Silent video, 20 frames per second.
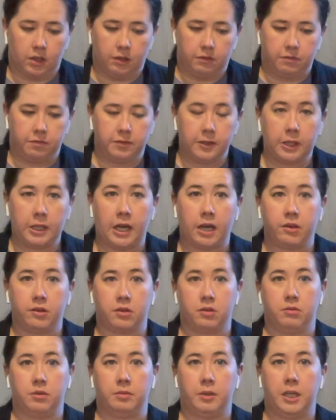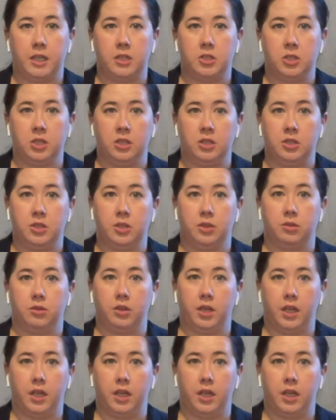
fill out your rib cage into your